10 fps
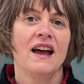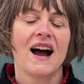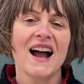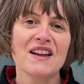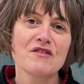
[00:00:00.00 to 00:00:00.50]

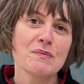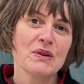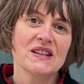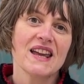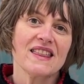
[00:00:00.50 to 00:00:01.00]
Hi
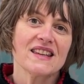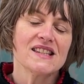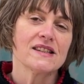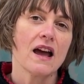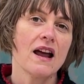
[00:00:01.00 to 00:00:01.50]
everybody, this
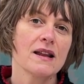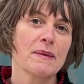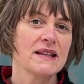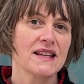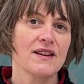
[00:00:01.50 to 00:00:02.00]
is Early
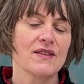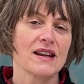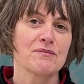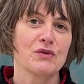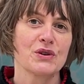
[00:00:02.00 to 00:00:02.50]
Medieval
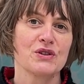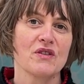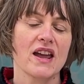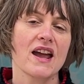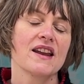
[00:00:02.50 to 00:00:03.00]

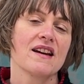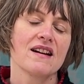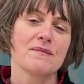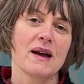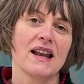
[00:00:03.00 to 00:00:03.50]
Embroidery and
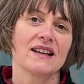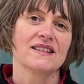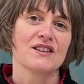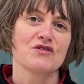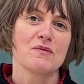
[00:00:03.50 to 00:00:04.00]
I'm Alexandra